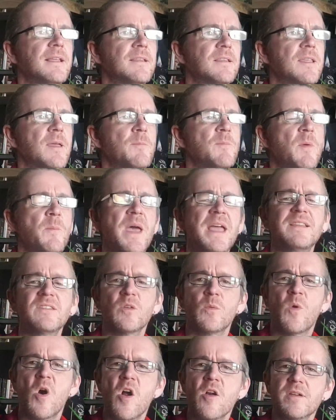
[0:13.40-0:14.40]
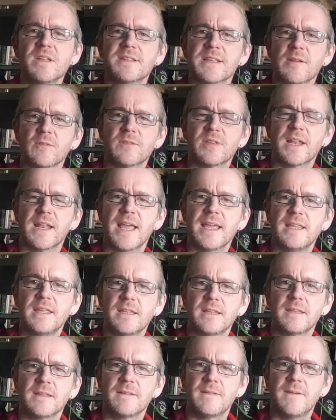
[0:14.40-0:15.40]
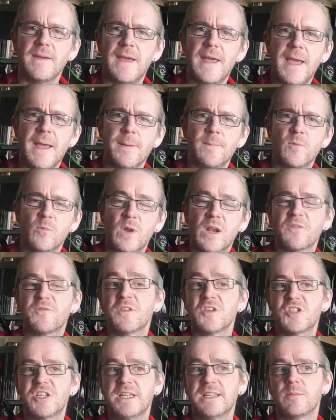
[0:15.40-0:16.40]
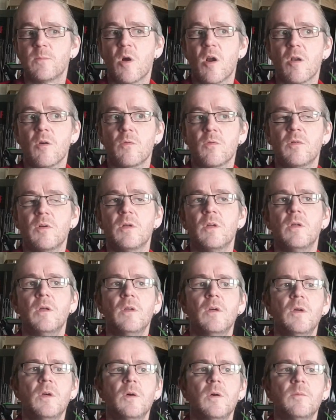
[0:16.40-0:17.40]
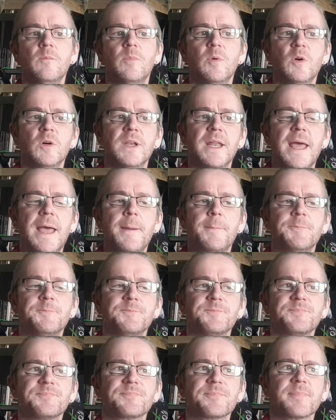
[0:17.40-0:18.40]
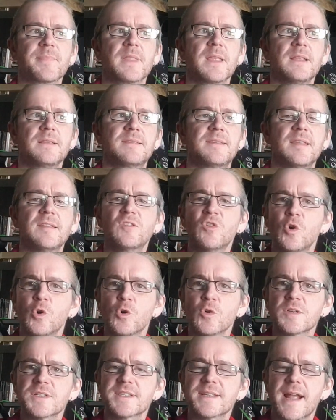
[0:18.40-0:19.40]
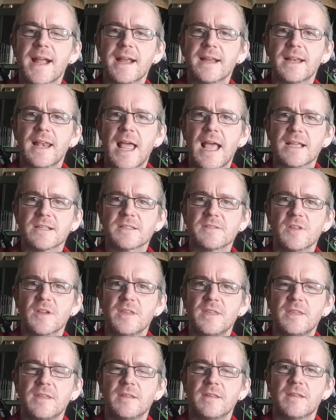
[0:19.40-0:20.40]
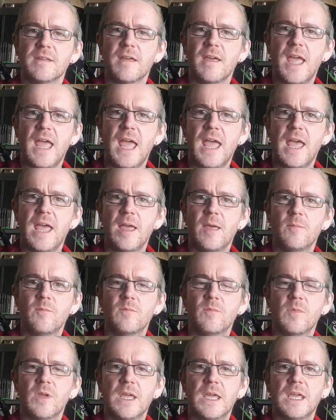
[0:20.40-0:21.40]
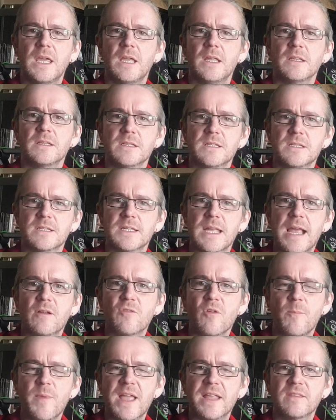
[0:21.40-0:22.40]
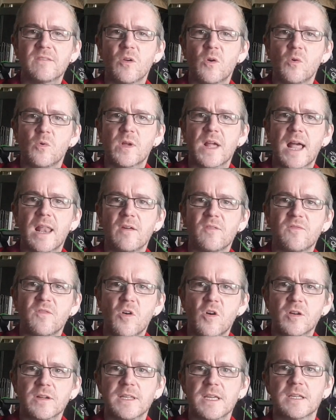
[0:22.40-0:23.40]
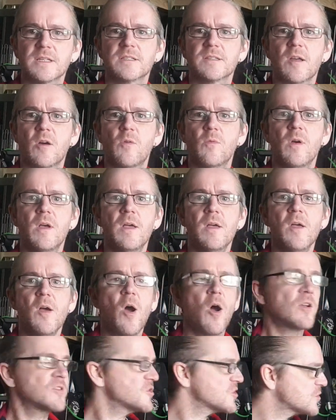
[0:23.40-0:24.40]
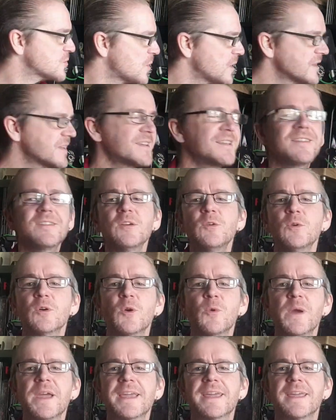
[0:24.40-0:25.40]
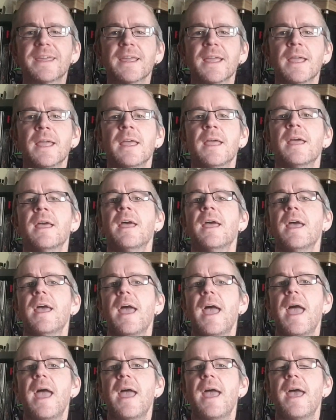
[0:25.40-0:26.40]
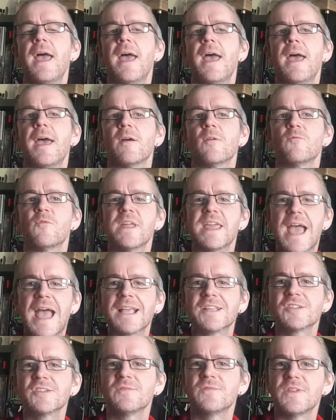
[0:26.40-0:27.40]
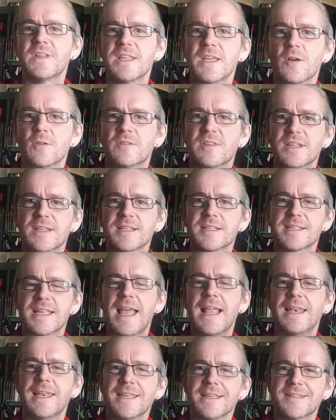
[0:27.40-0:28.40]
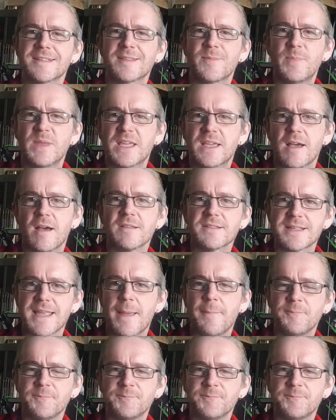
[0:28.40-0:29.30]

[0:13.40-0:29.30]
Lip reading: the Memento Mori's out today. Well, officially tomorrow. But the tour started last night in Sacramento, California. So I just wanted to do a quick reaction video to the set list because